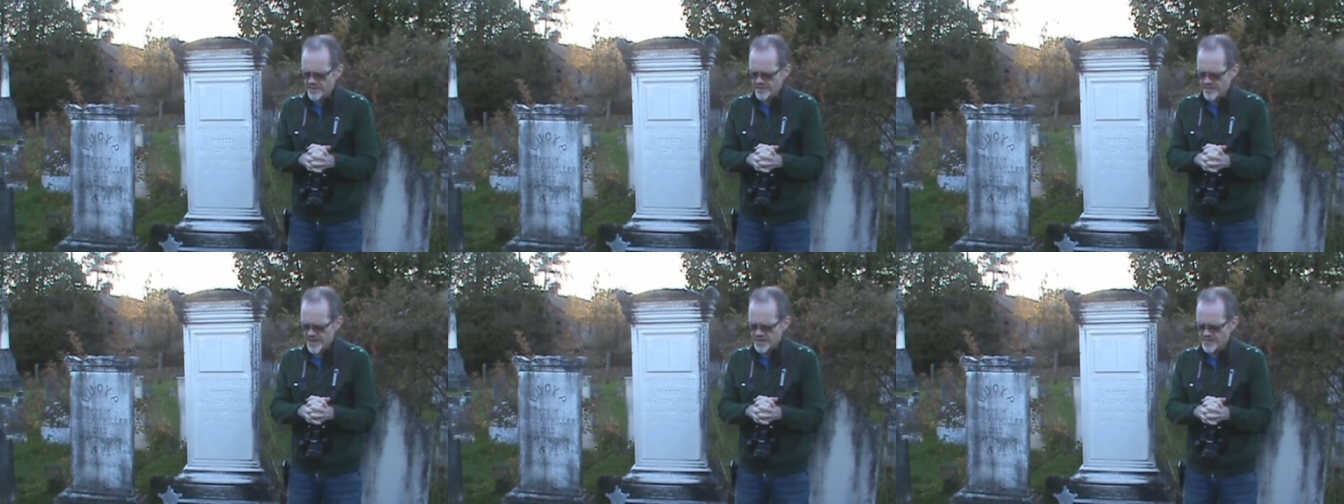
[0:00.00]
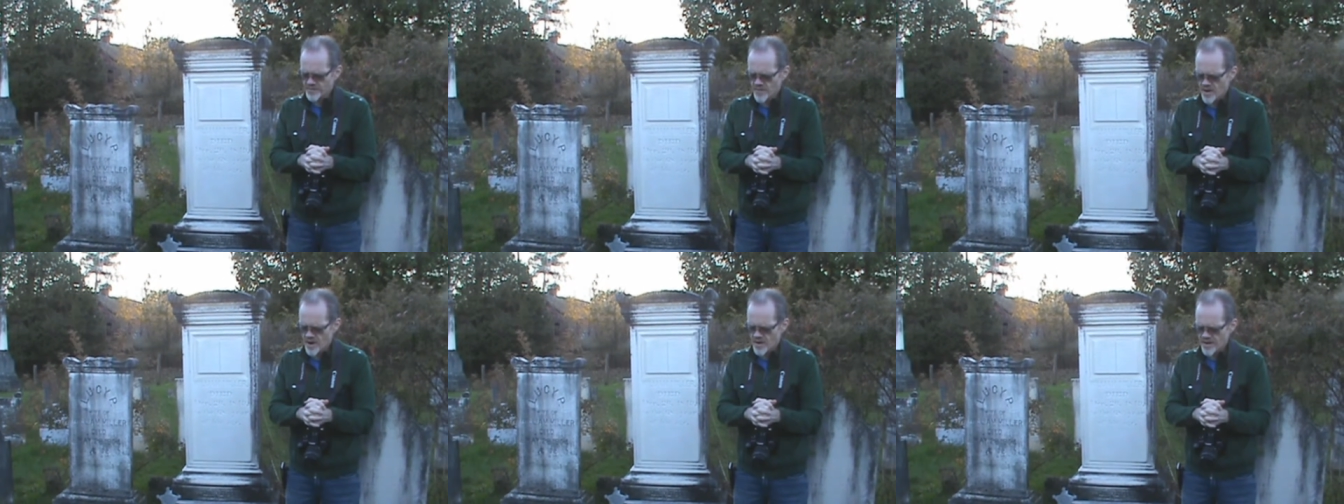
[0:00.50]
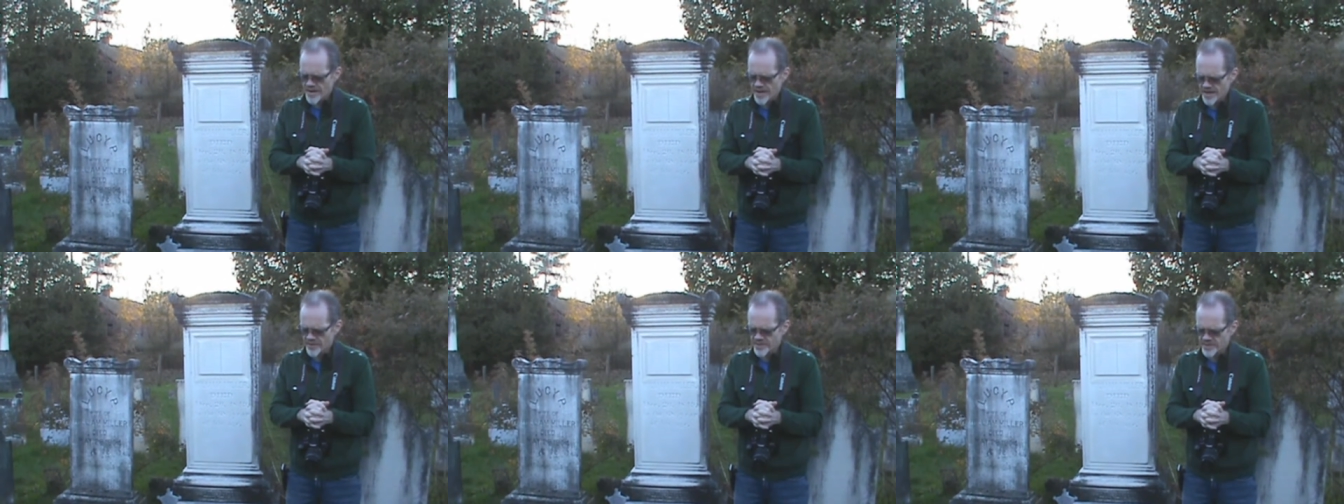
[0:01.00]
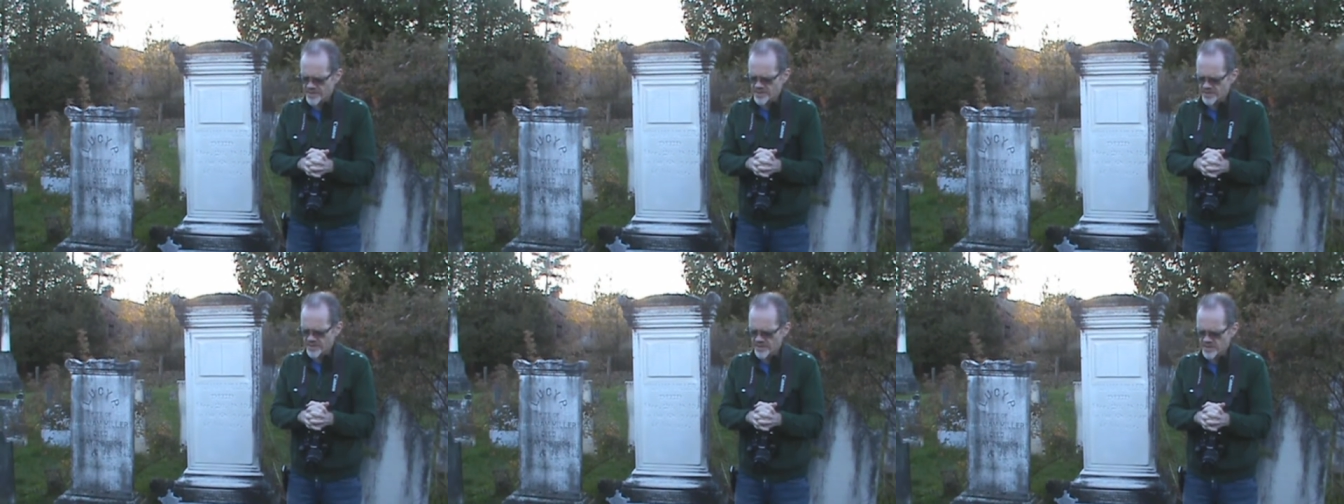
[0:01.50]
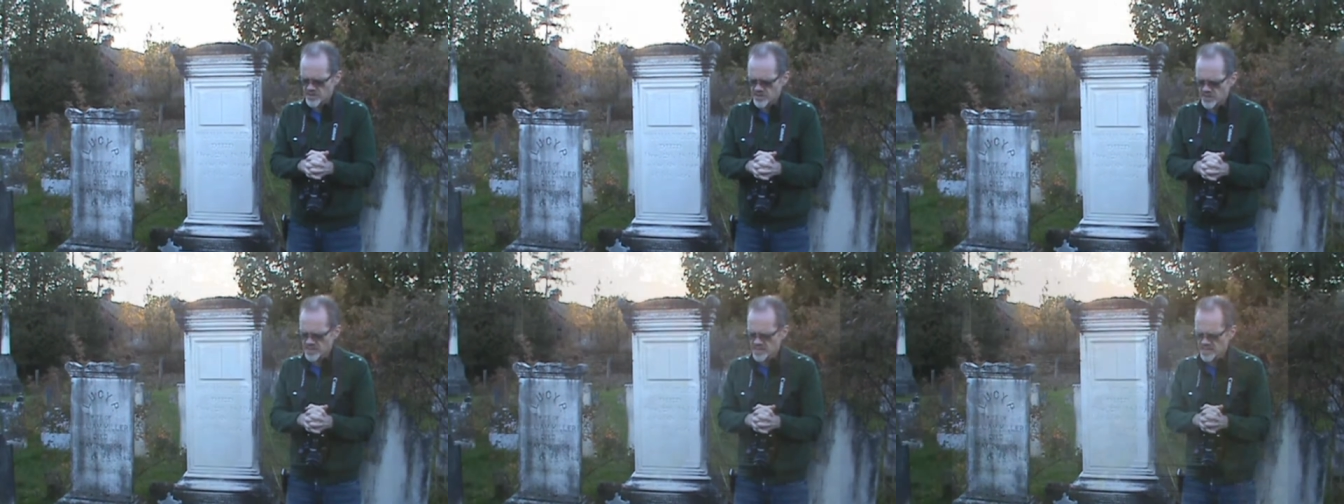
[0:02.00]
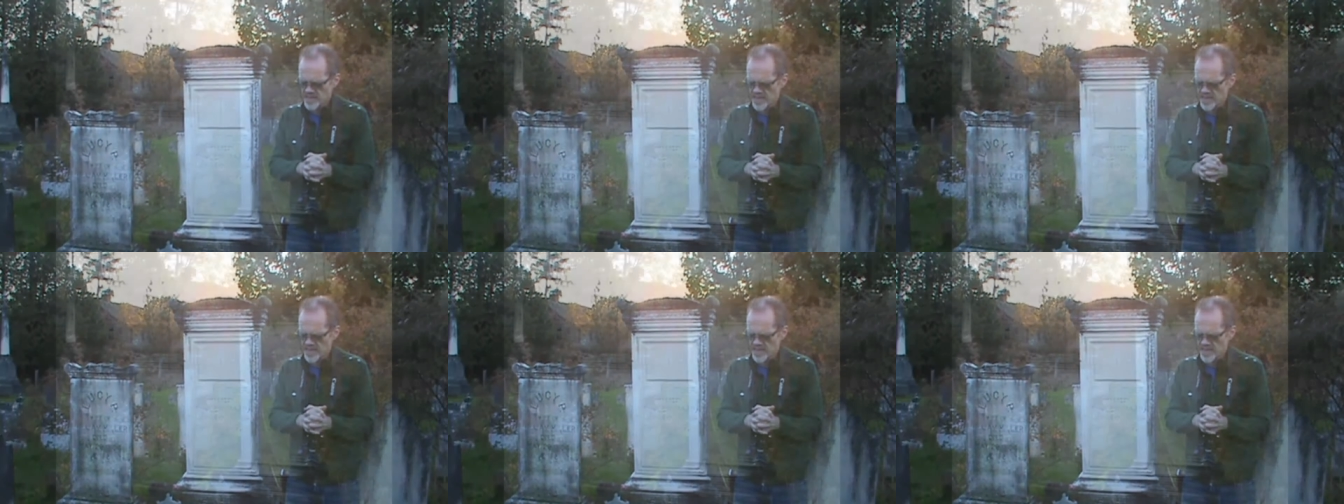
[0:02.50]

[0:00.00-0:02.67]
Thanks for our heritage. In Jesus'